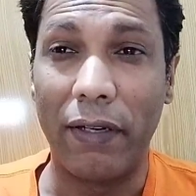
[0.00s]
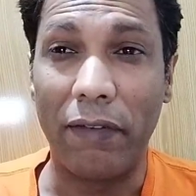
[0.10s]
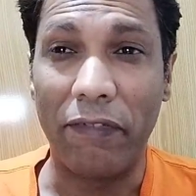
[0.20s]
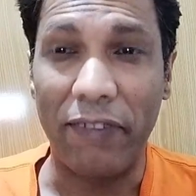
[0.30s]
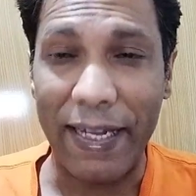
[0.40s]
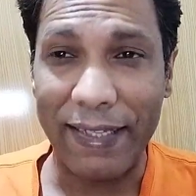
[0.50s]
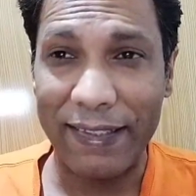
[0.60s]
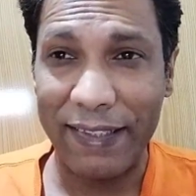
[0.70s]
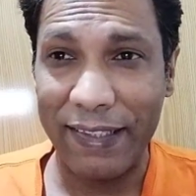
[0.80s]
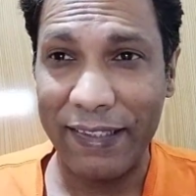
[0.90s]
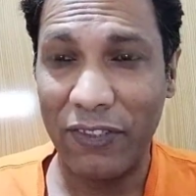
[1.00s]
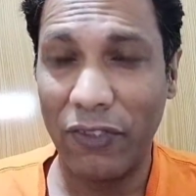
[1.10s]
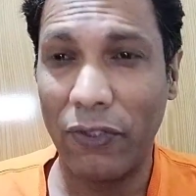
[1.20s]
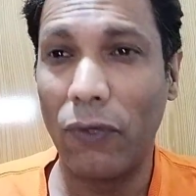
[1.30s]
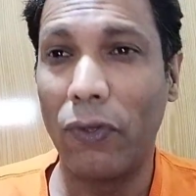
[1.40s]
reflexes,
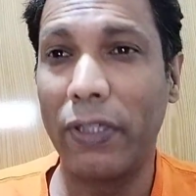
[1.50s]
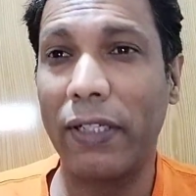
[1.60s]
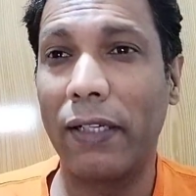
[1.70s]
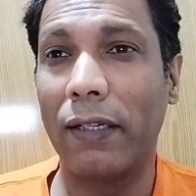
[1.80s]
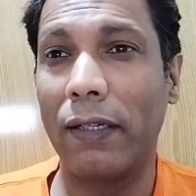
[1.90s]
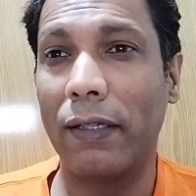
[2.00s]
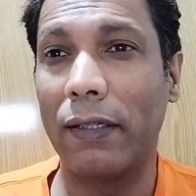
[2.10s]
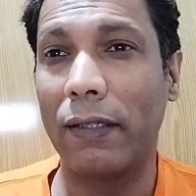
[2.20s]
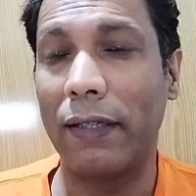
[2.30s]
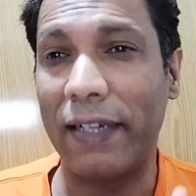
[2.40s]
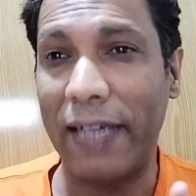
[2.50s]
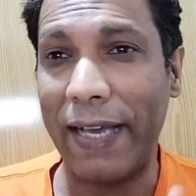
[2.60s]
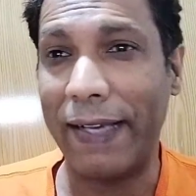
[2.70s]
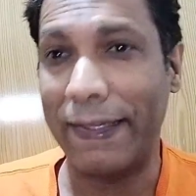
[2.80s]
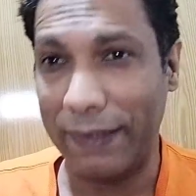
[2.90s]
colonial
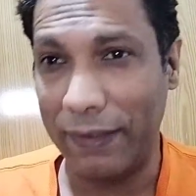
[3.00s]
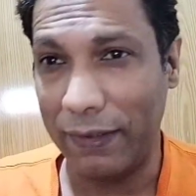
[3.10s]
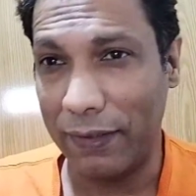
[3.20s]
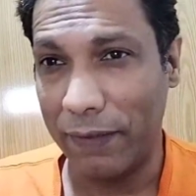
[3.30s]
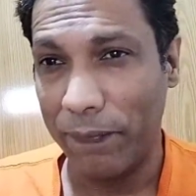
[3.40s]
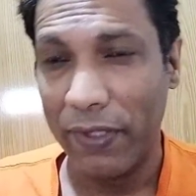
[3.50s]
legacies.